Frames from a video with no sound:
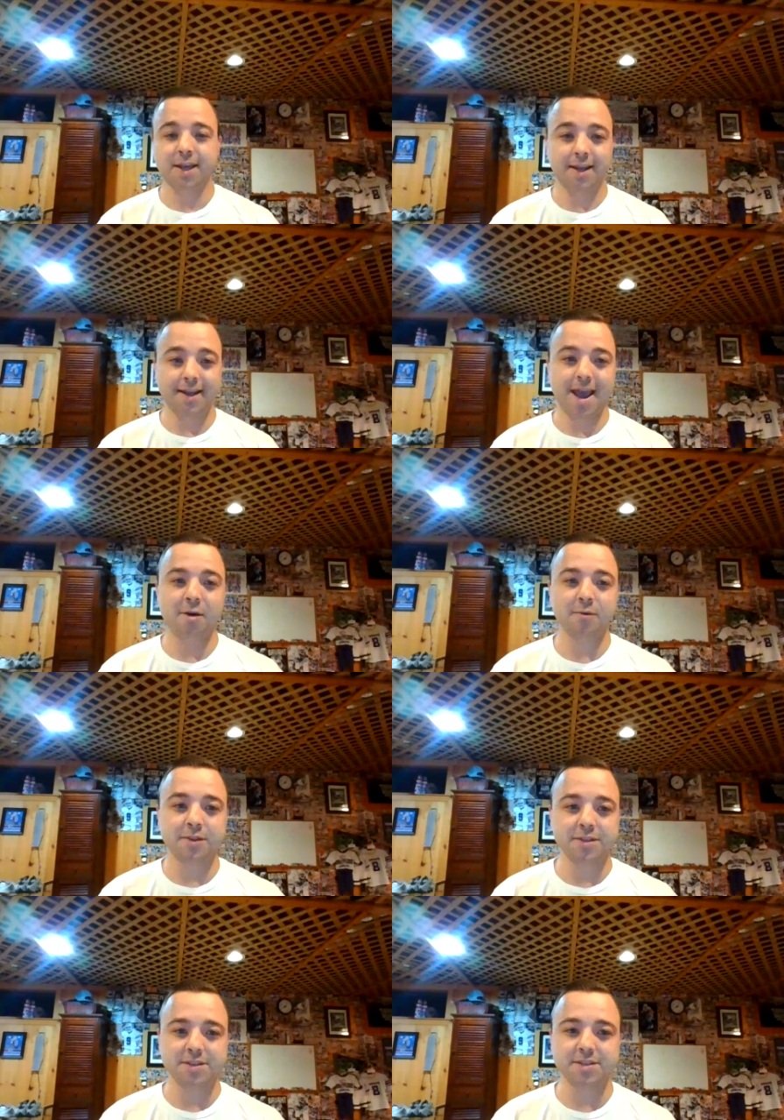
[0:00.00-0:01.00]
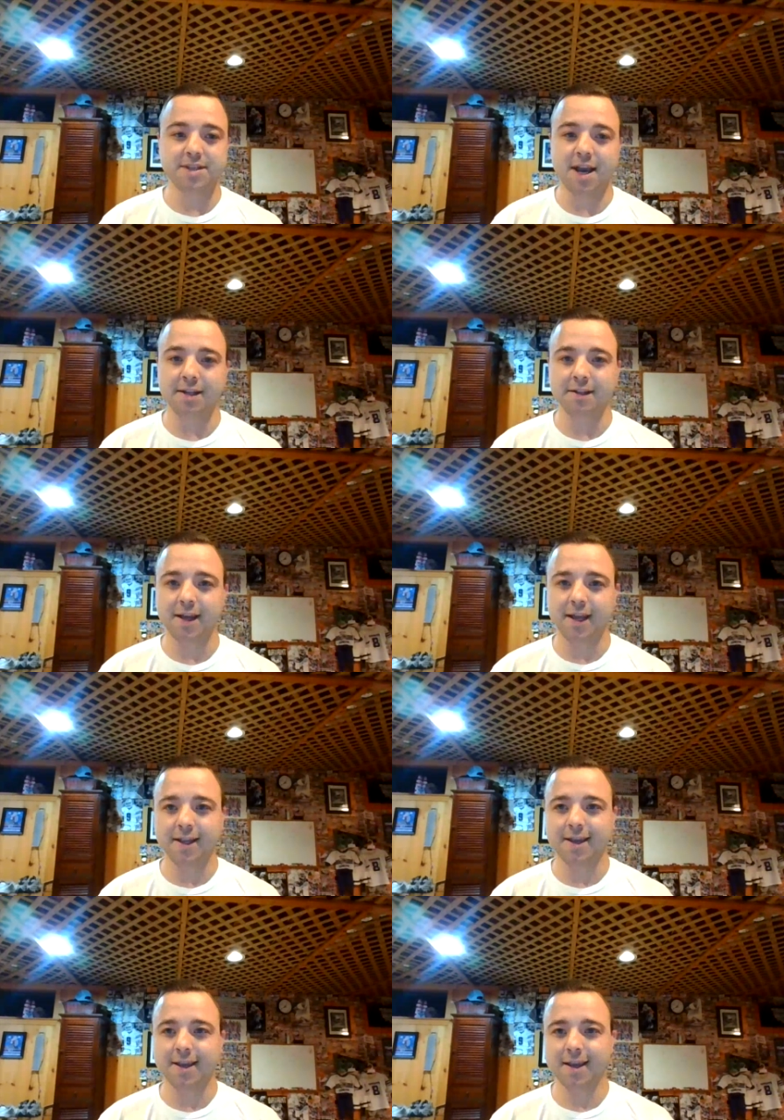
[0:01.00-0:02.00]
And now this is kind of
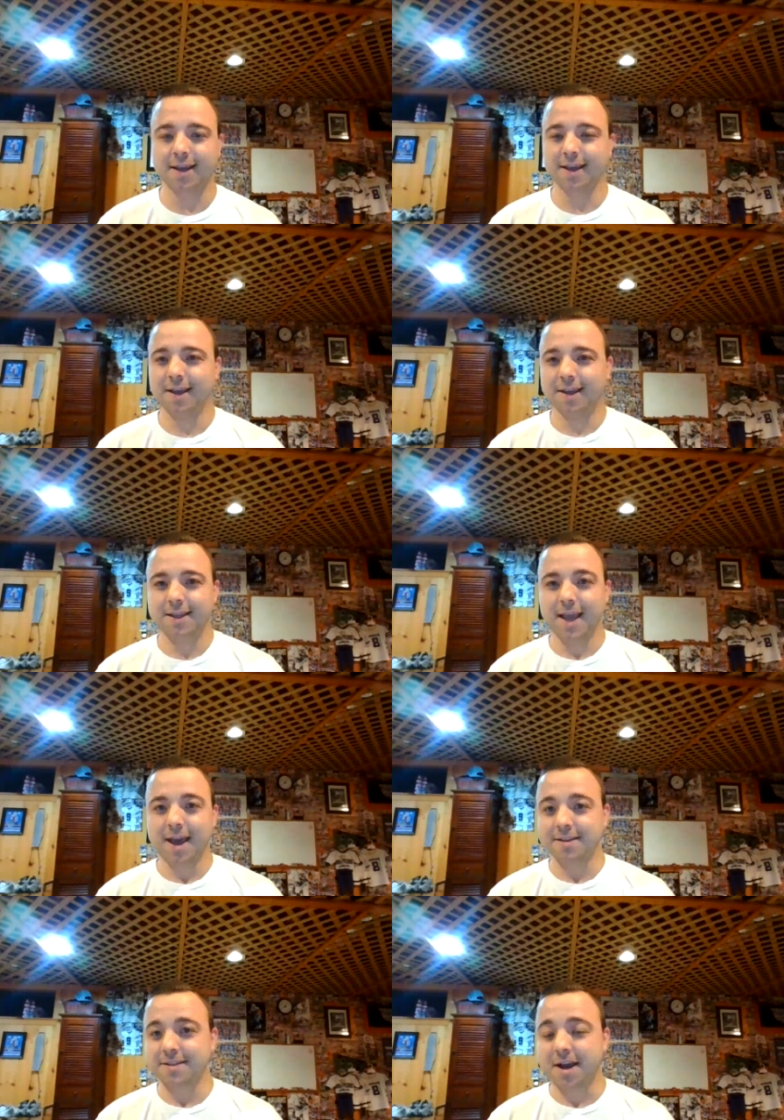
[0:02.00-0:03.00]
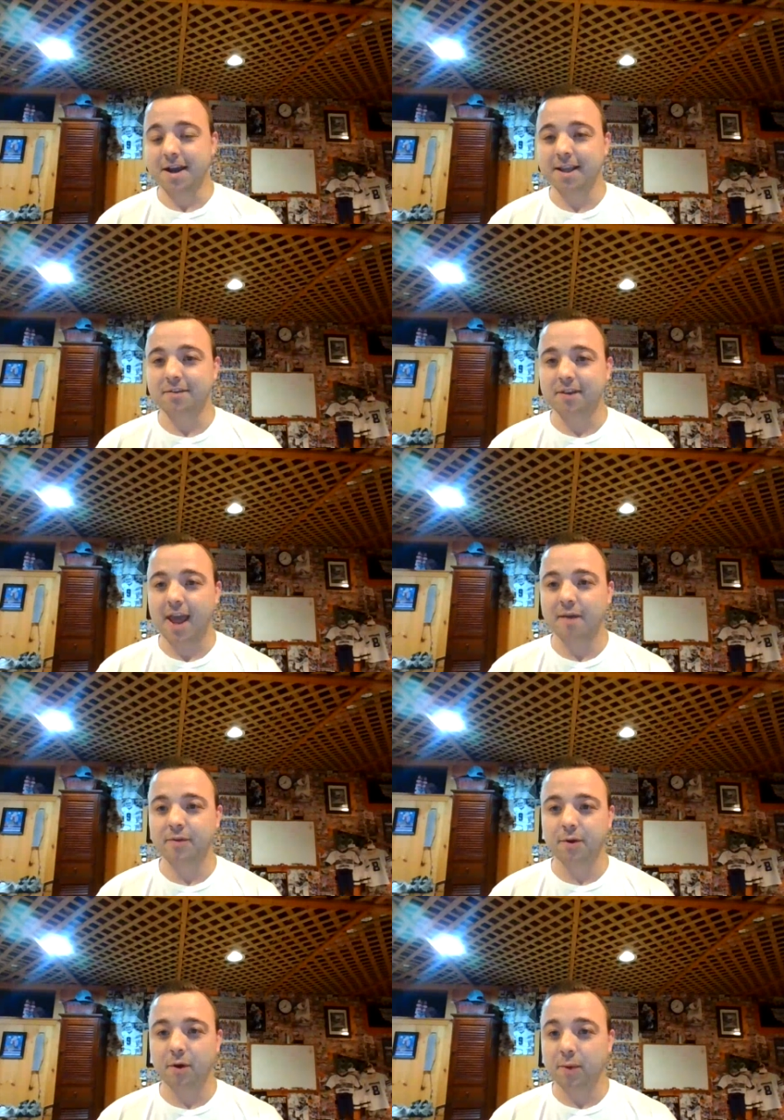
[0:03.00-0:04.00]
like, yeah, this kind of gives an
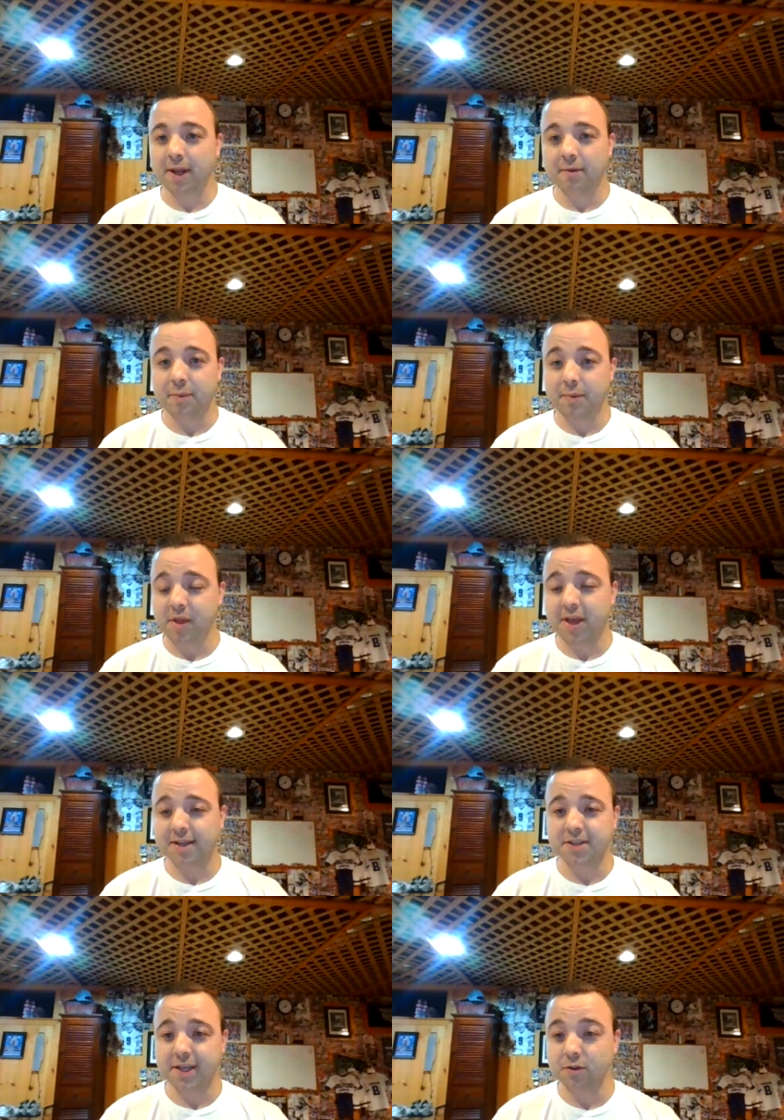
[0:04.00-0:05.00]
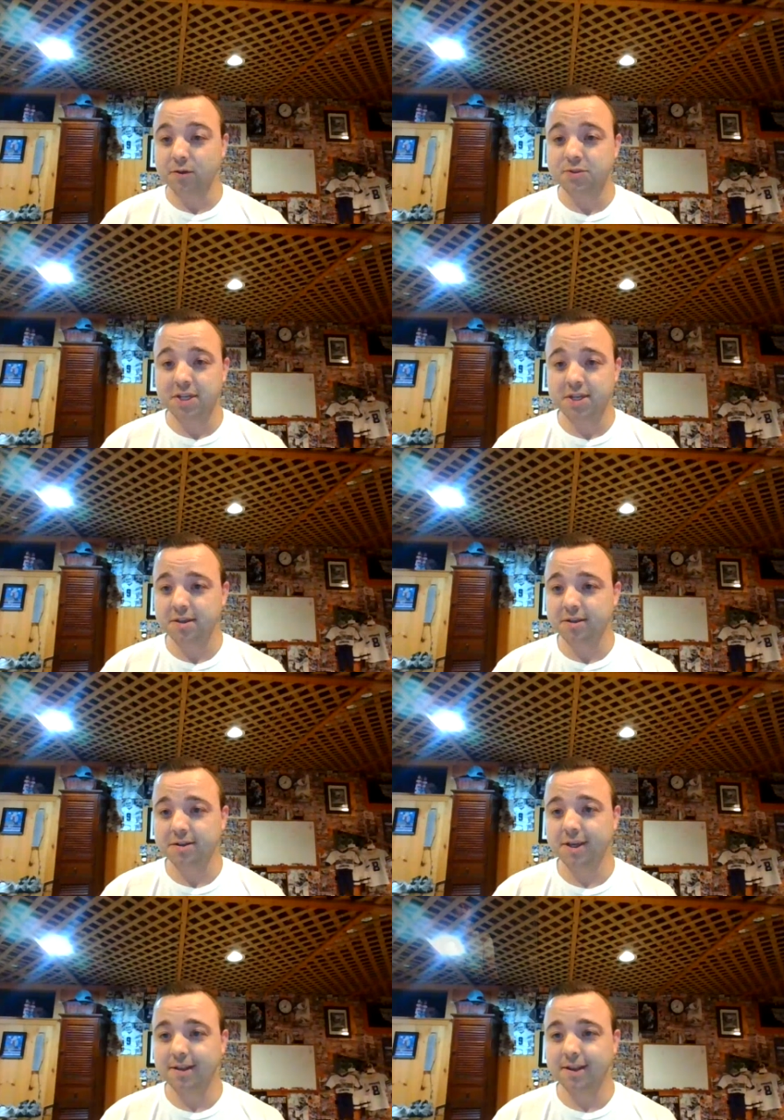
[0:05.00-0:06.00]
avenue. Are we going to be playing as like Lucy
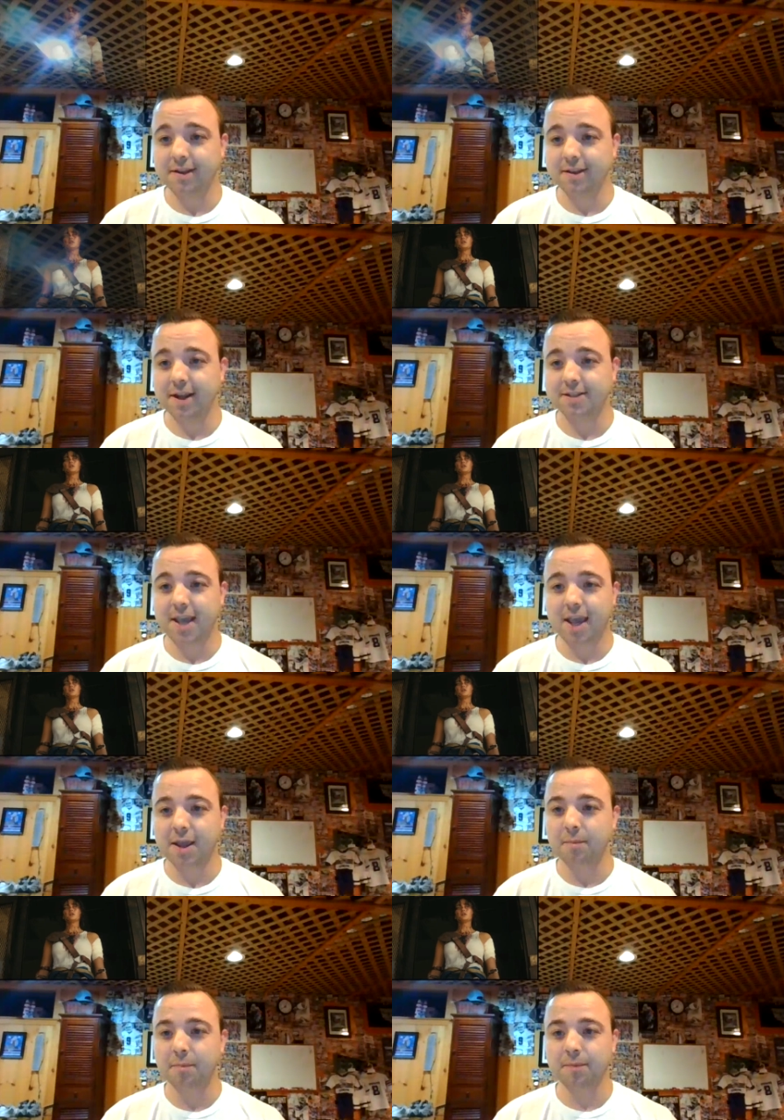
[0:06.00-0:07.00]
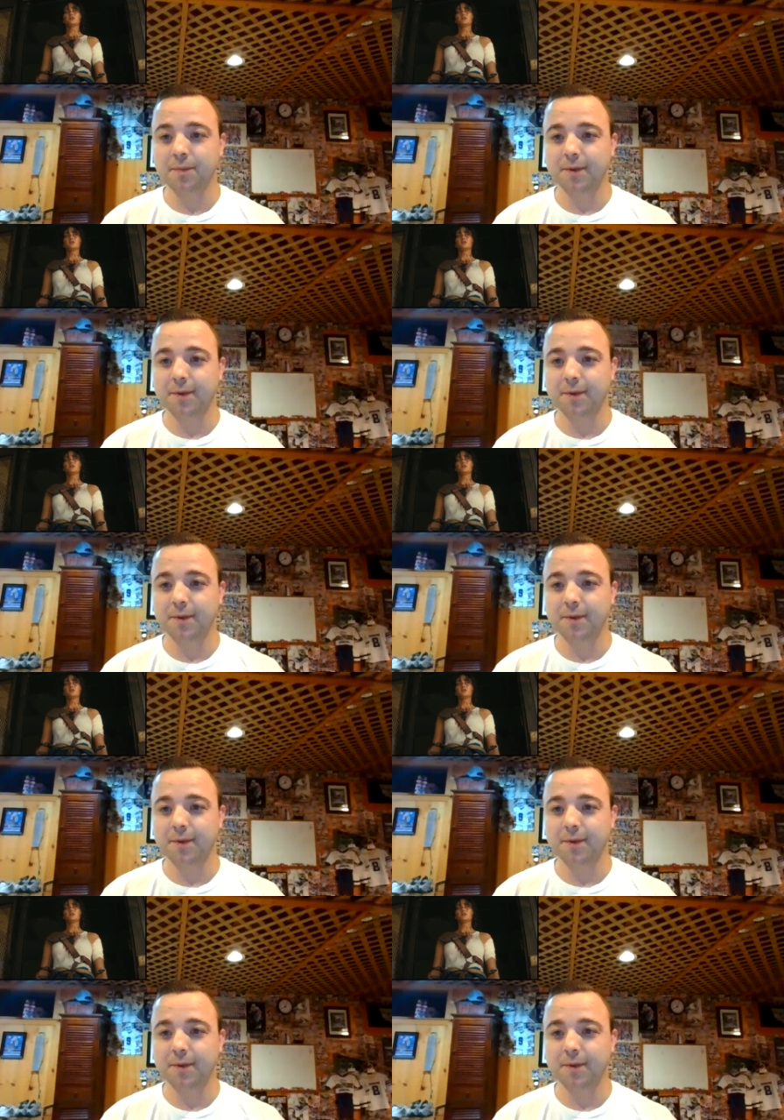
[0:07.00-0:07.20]
in the, in the next game?